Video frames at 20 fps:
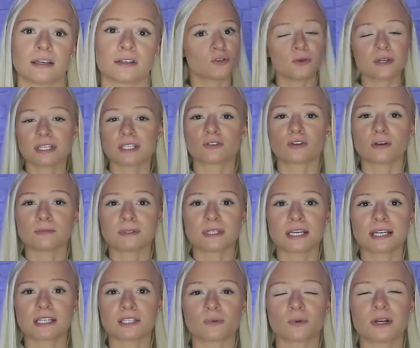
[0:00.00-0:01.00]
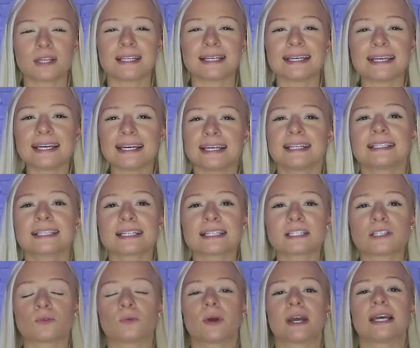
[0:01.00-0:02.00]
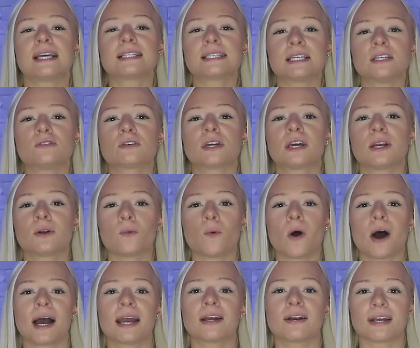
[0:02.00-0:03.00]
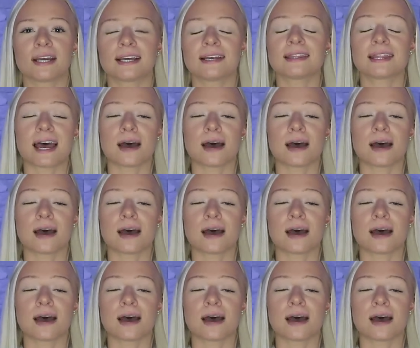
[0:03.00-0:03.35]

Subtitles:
Doing scripting is one of the easiest ways that you can wire in